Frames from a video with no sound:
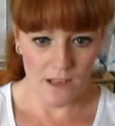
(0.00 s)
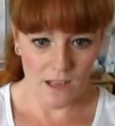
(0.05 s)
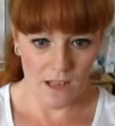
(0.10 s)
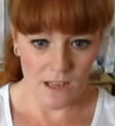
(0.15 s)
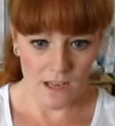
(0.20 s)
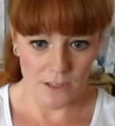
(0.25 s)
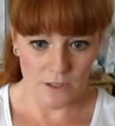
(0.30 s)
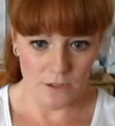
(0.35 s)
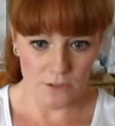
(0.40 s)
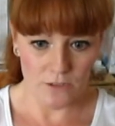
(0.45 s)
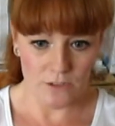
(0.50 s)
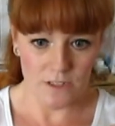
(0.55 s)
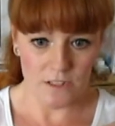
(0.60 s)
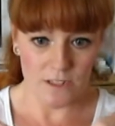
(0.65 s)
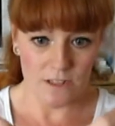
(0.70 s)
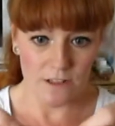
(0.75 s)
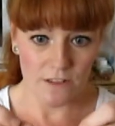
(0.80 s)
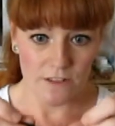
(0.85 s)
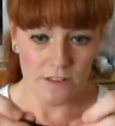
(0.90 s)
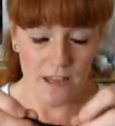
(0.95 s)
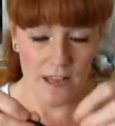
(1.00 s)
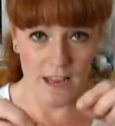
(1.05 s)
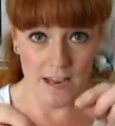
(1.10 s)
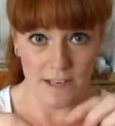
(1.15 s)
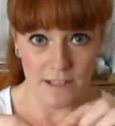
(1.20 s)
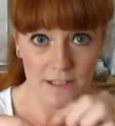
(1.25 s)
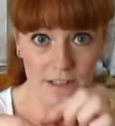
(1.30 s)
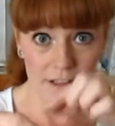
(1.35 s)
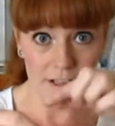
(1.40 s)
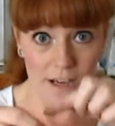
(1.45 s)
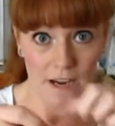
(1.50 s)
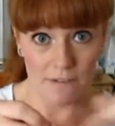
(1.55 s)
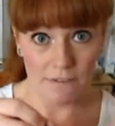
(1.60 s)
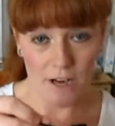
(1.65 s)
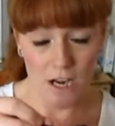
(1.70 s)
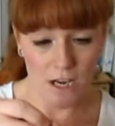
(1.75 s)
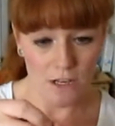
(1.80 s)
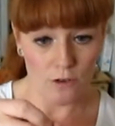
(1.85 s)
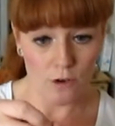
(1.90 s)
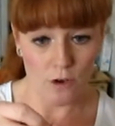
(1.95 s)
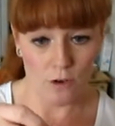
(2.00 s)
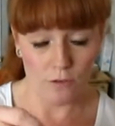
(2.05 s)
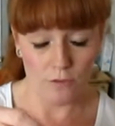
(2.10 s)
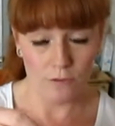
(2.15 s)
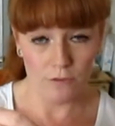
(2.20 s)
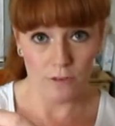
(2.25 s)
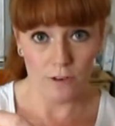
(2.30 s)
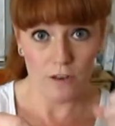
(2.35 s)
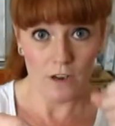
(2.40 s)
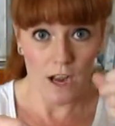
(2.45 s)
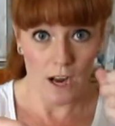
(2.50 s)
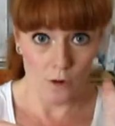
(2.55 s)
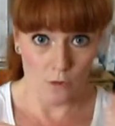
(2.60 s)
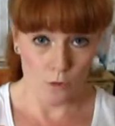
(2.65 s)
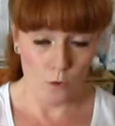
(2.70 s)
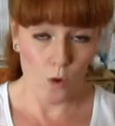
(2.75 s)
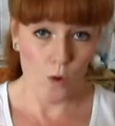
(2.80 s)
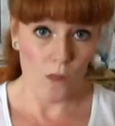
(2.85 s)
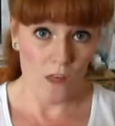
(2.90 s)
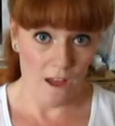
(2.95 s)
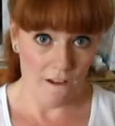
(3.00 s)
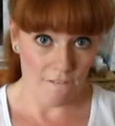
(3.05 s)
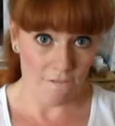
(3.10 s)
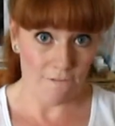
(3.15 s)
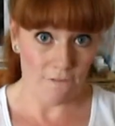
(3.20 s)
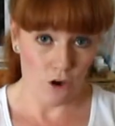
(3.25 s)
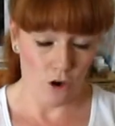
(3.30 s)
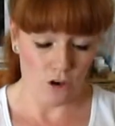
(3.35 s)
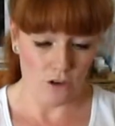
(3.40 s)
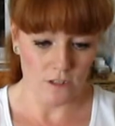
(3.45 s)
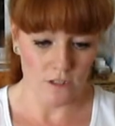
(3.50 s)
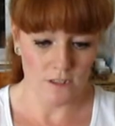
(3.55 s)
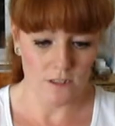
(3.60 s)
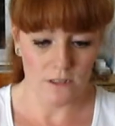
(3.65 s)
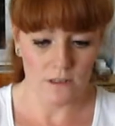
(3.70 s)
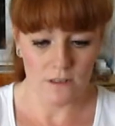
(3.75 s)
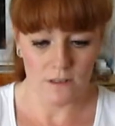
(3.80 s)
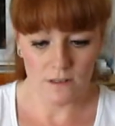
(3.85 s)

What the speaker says: I use the end that I've cut off, I roll that first.